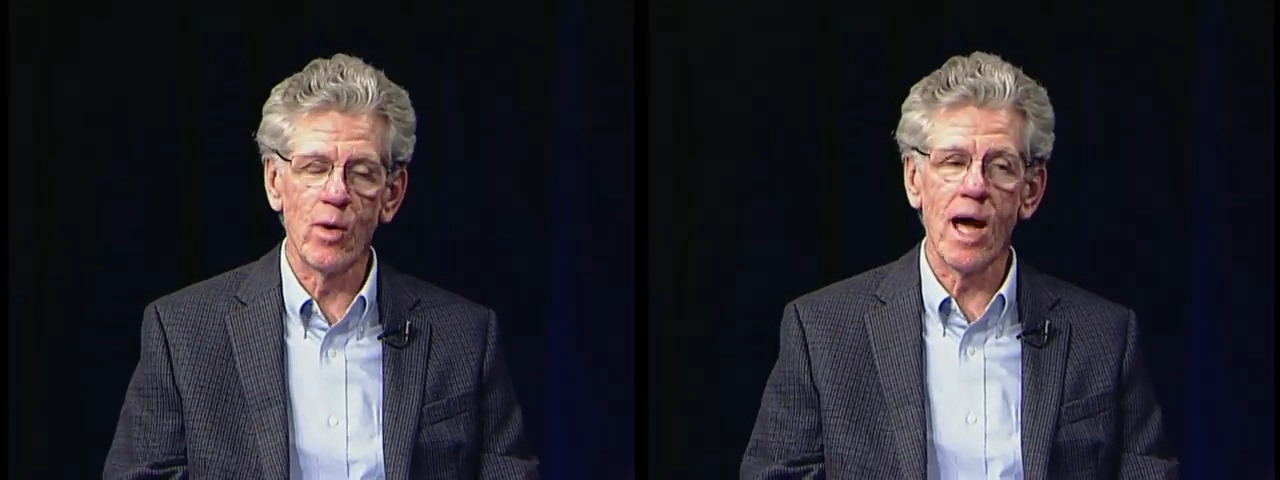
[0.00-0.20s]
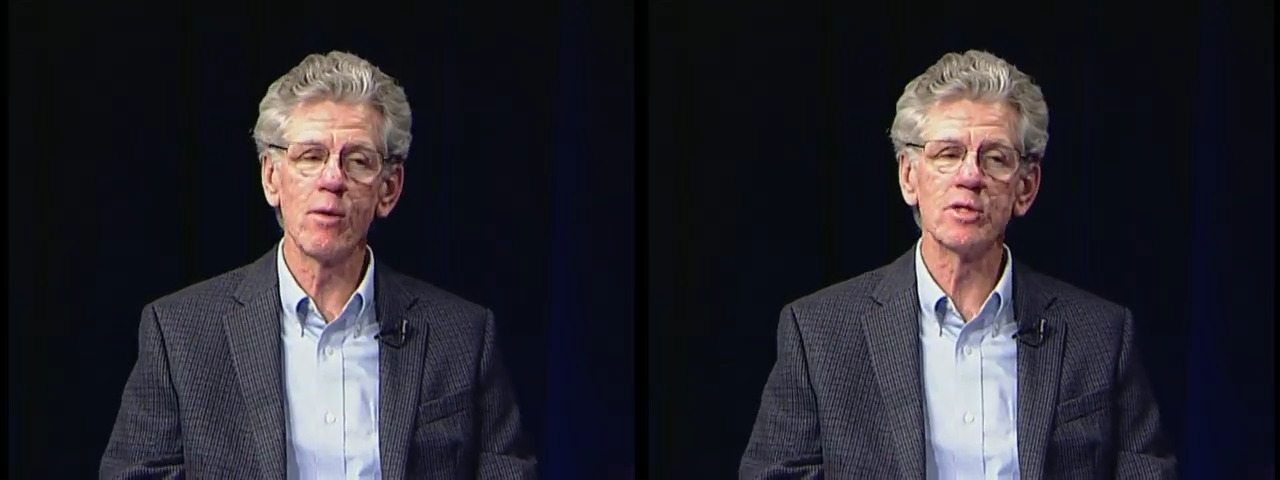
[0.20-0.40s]

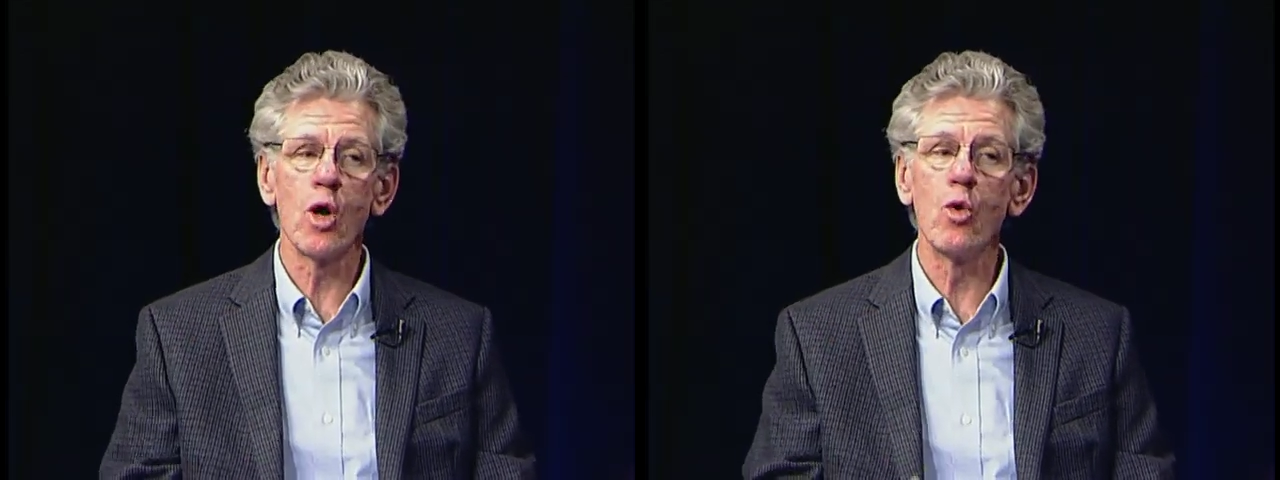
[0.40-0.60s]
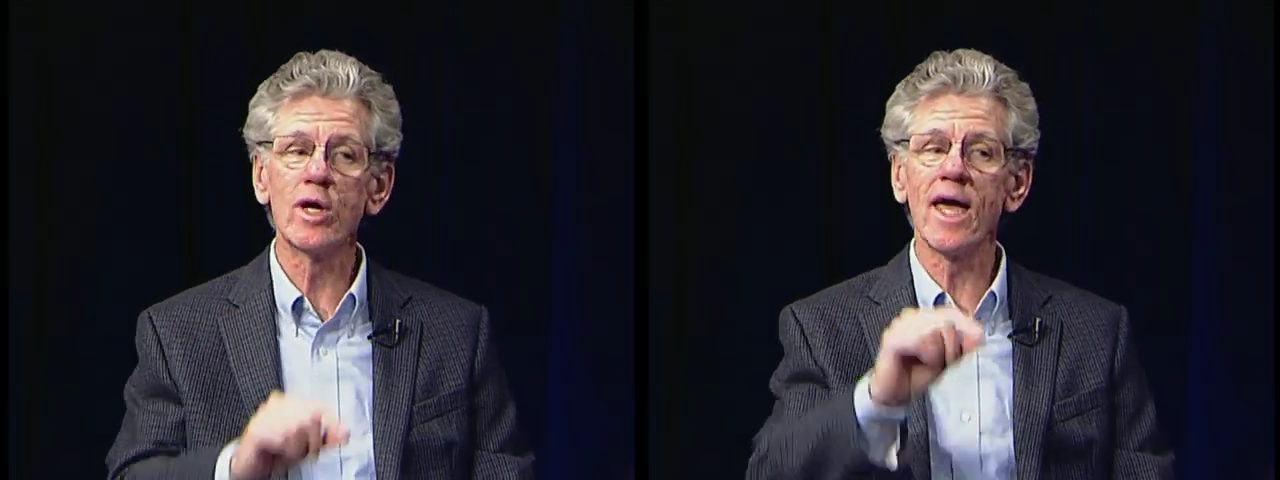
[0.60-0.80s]
I was
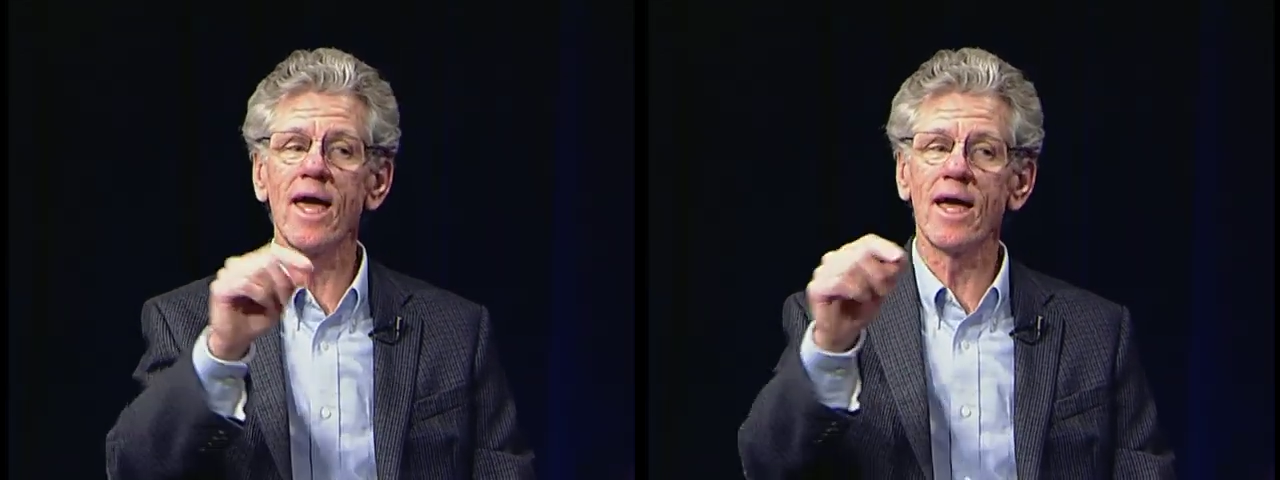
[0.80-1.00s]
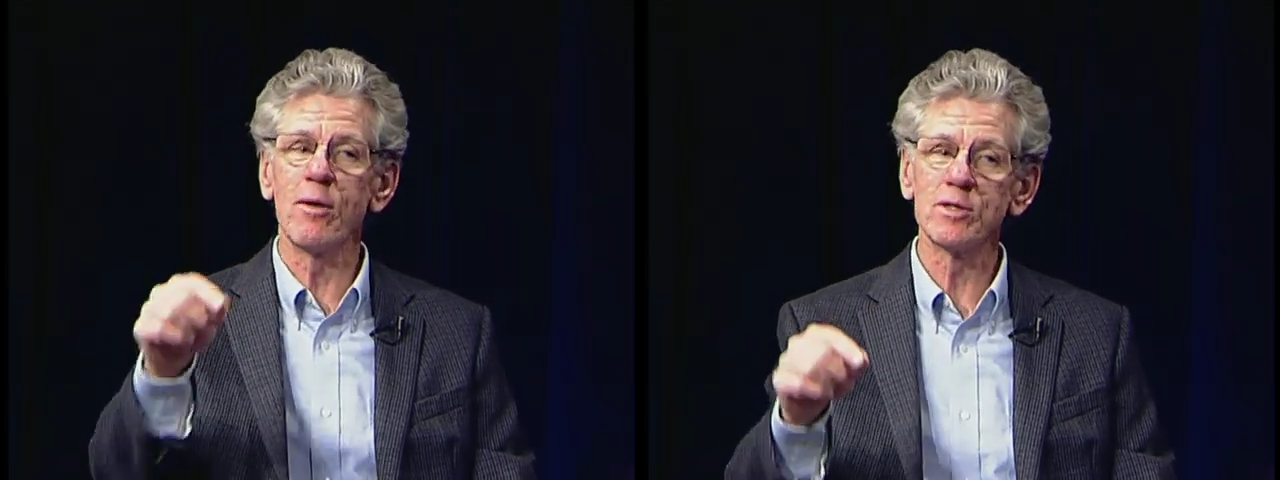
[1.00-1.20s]

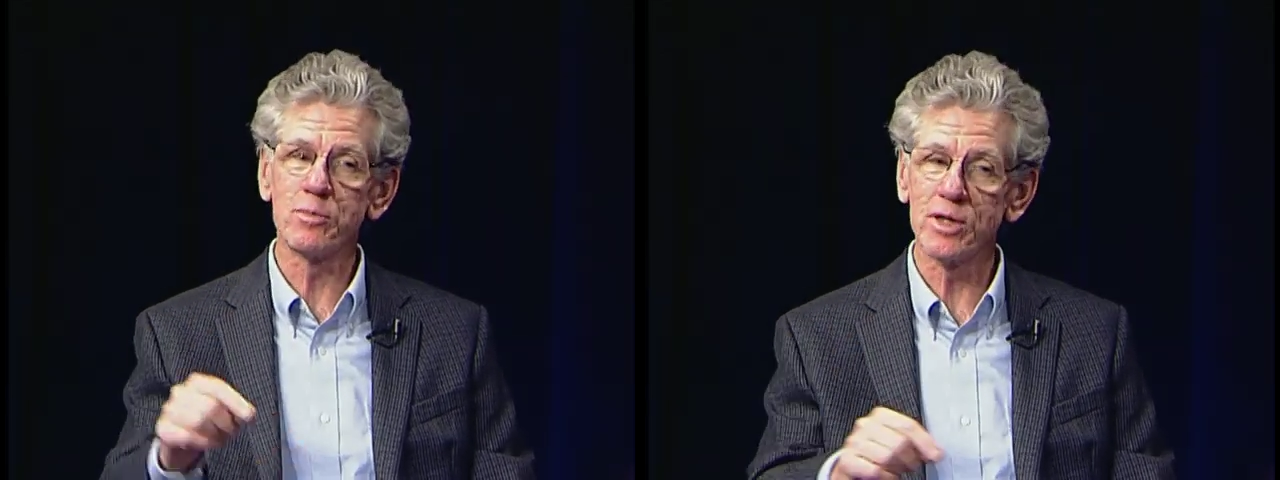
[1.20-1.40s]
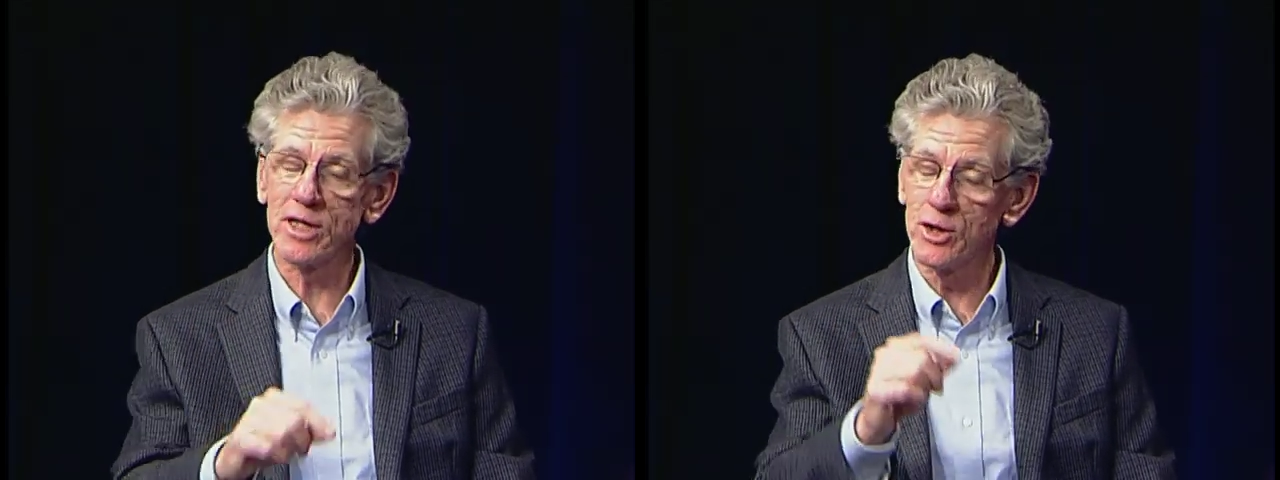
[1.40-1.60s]
okay. I was
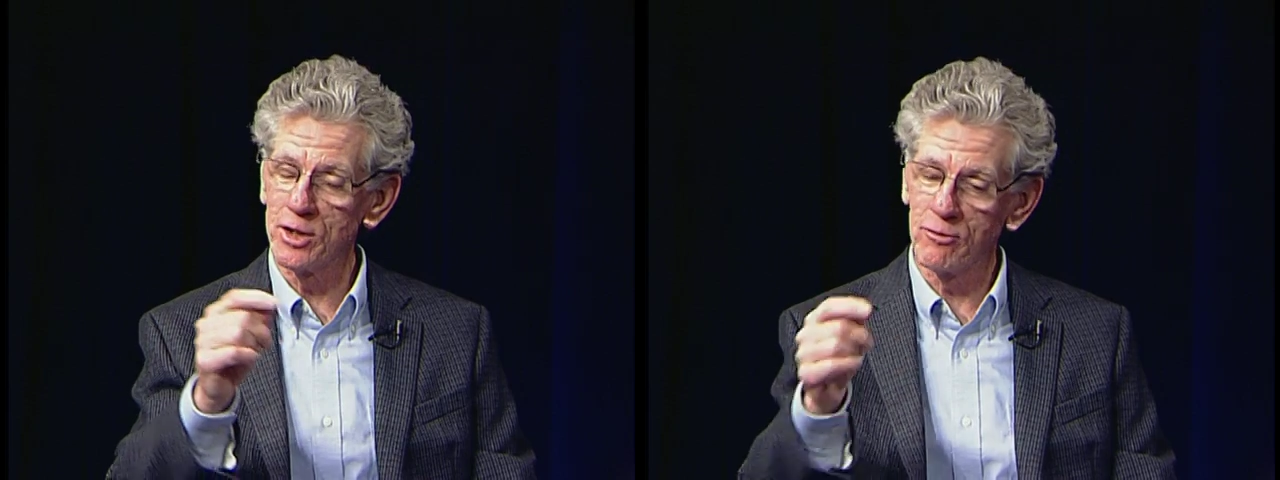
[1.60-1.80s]
pretty good